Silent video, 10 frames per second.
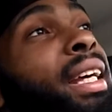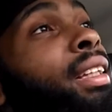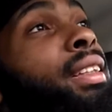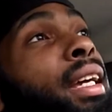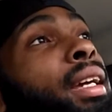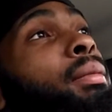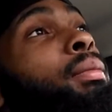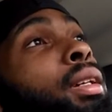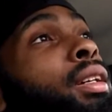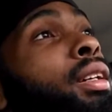the same,
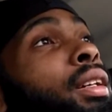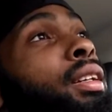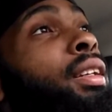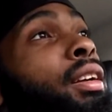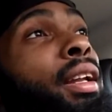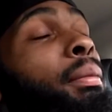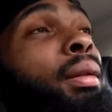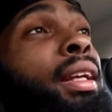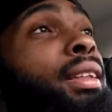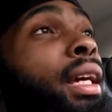they didn't
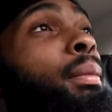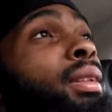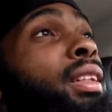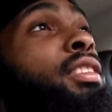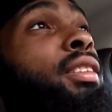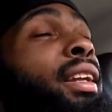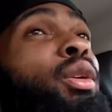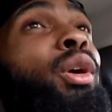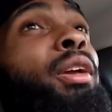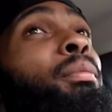play the same position, they
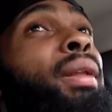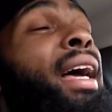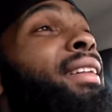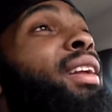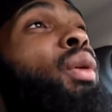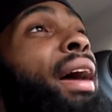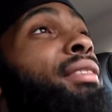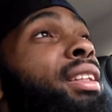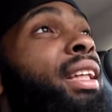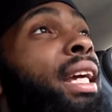don't have the
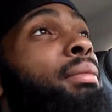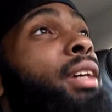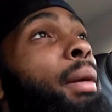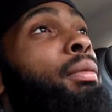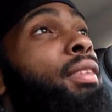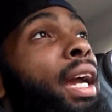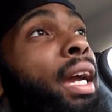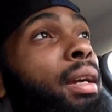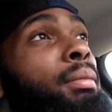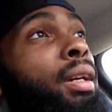same type of
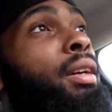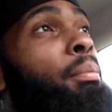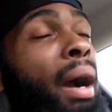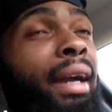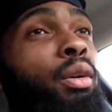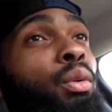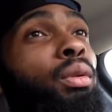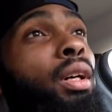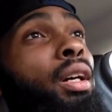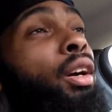game.
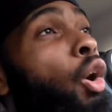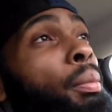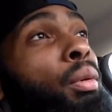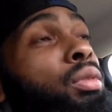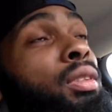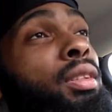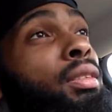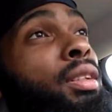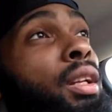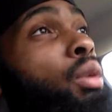Kobe was the
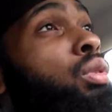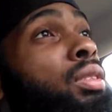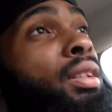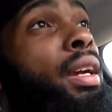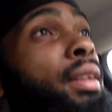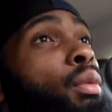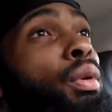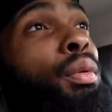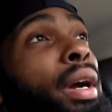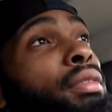closest thing that we
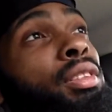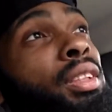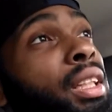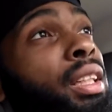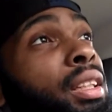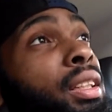will ever see